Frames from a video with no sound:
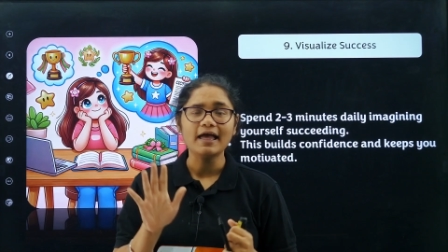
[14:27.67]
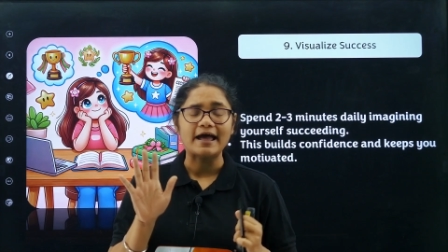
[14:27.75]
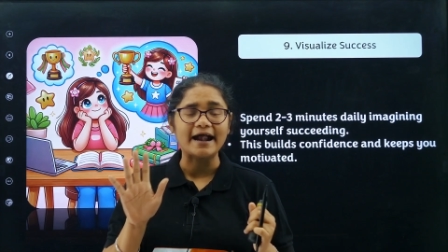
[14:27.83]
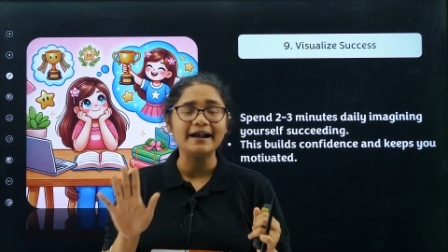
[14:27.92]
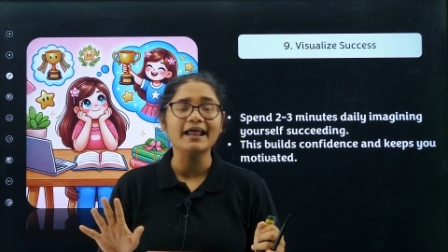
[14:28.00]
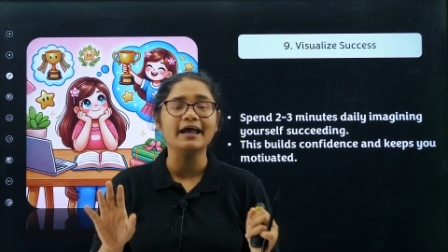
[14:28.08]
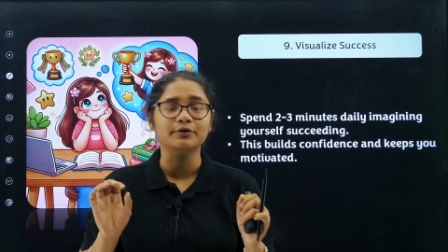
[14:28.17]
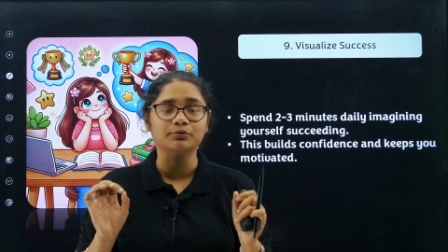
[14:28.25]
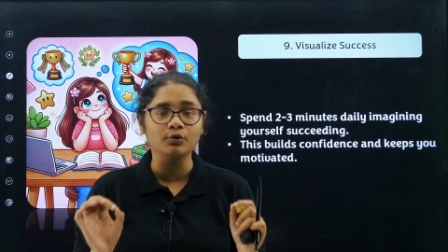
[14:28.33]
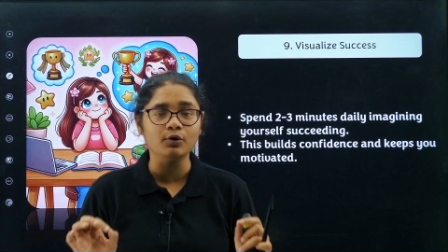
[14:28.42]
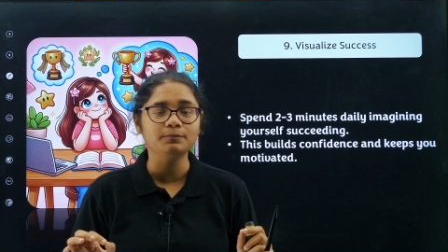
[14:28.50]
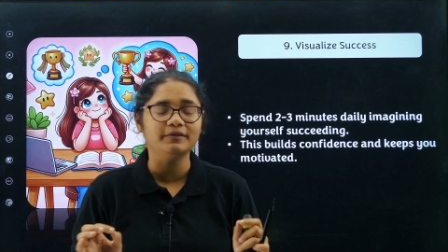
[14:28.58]
and I
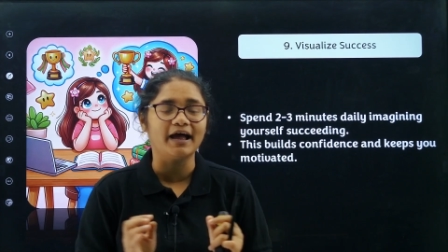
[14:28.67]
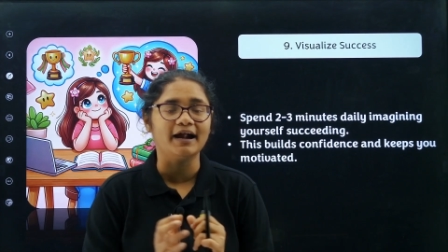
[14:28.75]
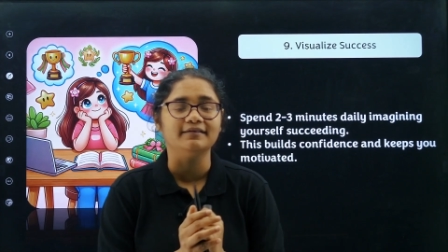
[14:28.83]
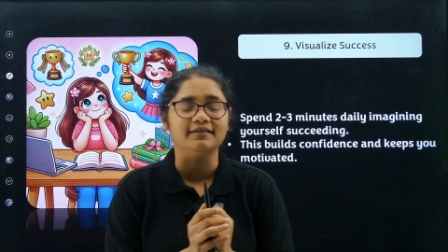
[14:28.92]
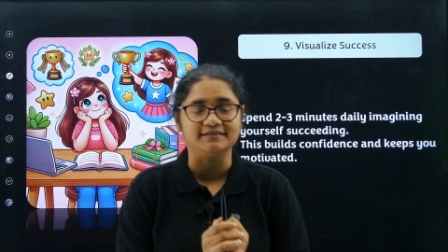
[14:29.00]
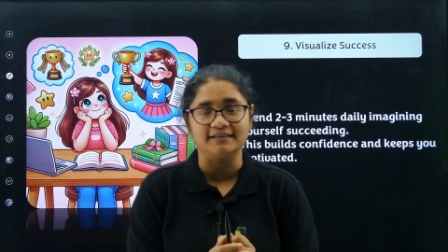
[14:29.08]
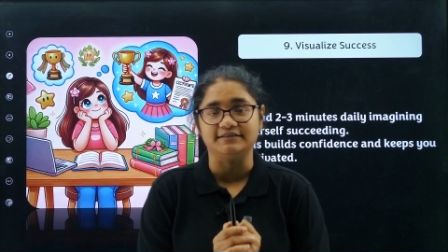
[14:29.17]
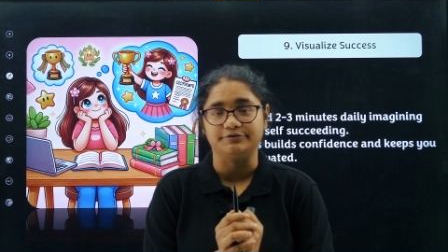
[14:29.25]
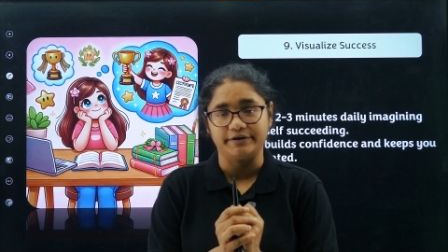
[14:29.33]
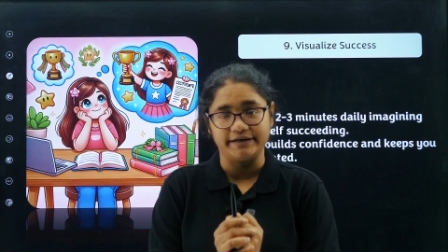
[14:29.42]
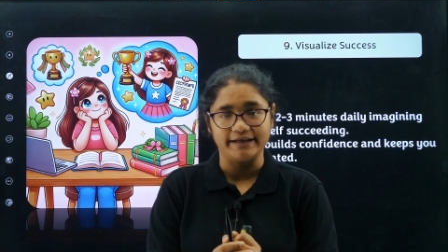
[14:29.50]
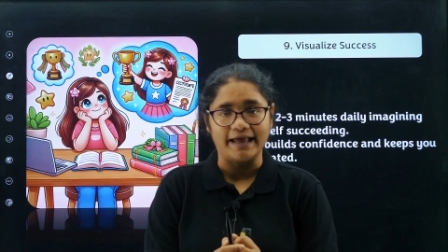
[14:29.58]
hope that this has
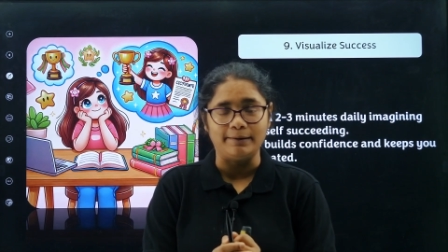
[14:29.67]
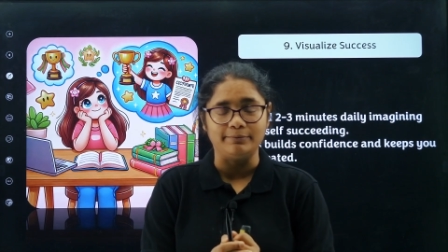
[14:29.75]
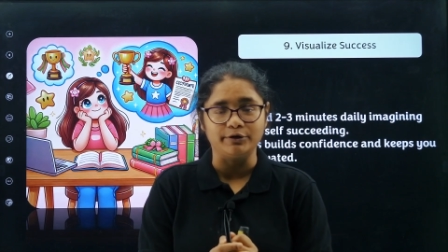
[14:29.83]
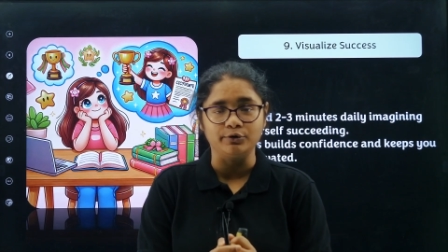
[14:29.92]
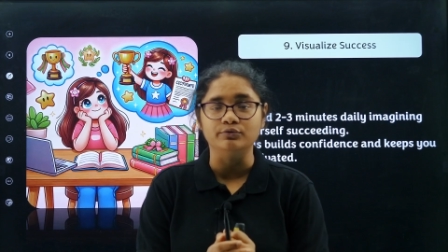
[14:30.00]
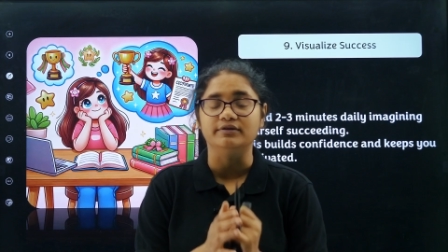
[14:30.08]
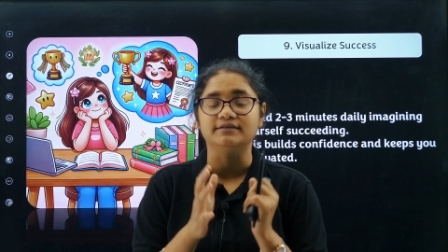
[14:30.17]
really helped you.